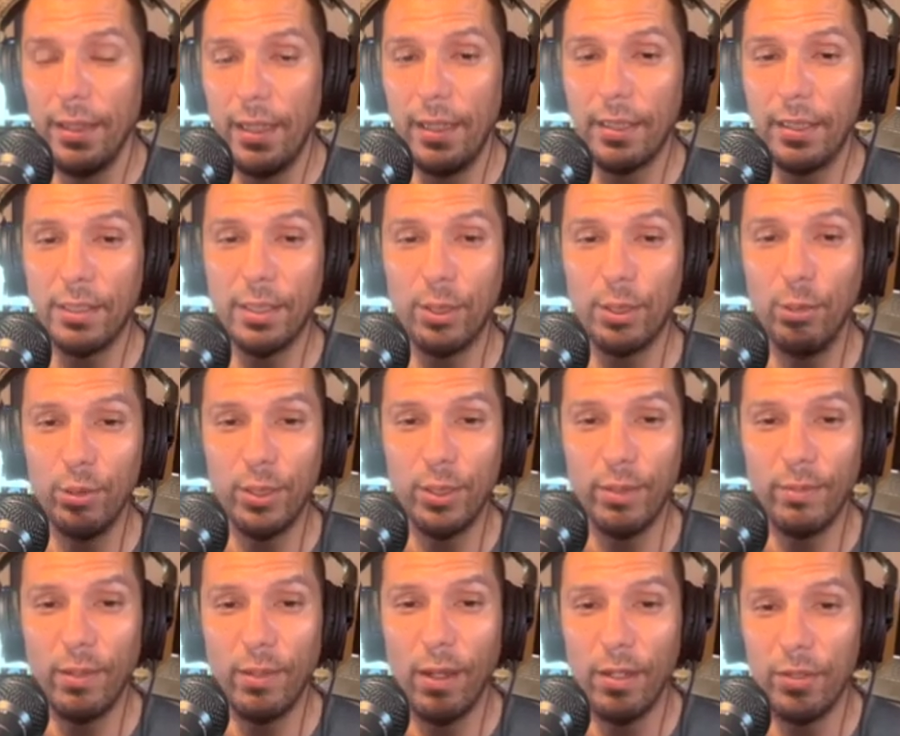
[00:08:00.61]
an
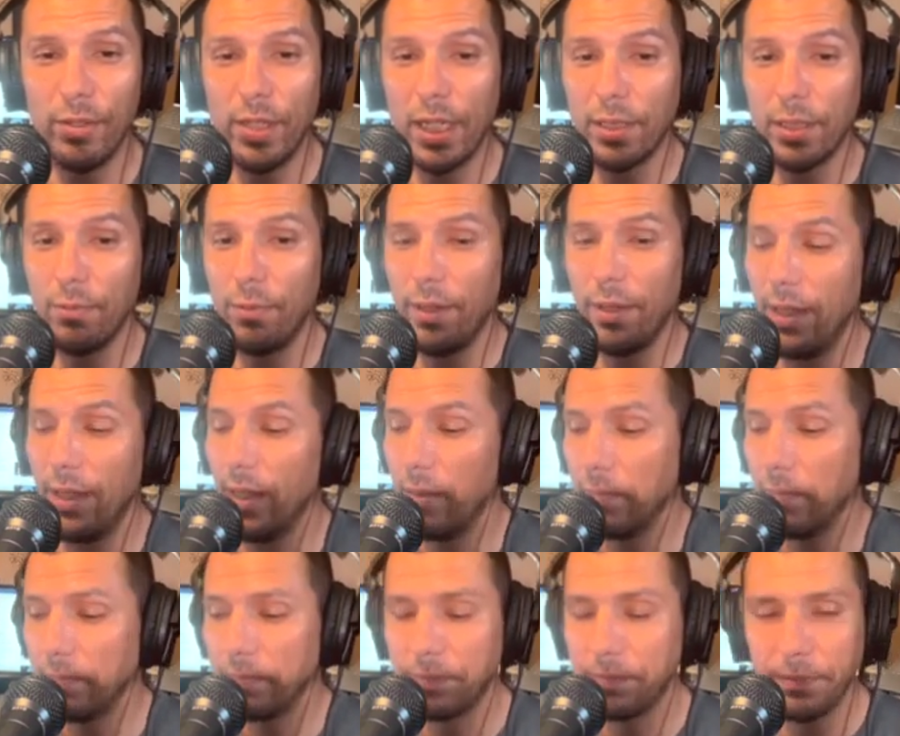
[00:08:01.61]
exclusive contract with
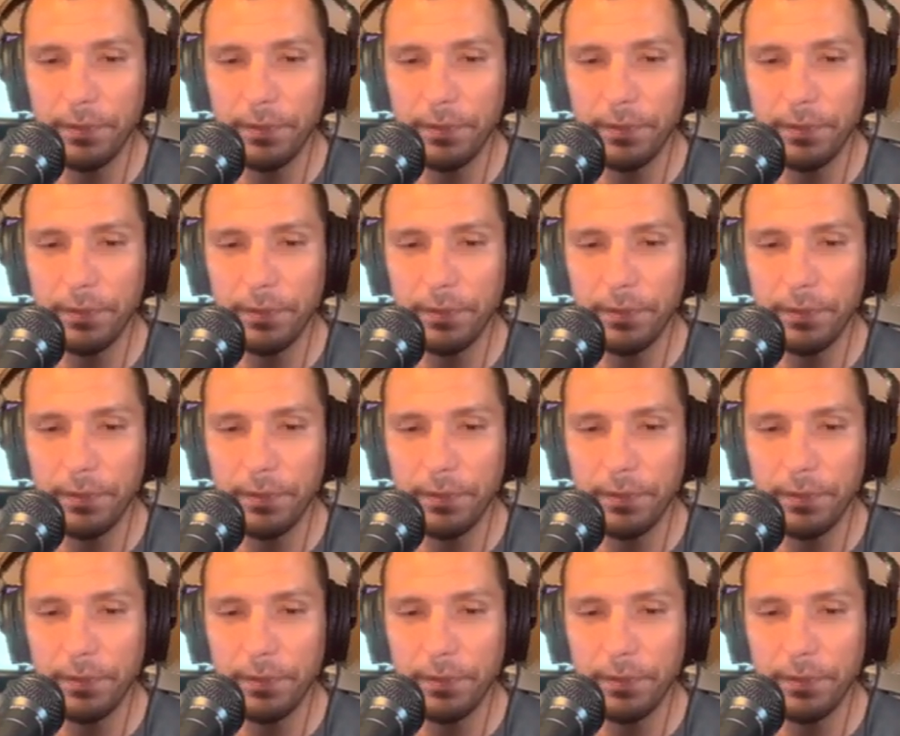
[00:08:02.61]
them.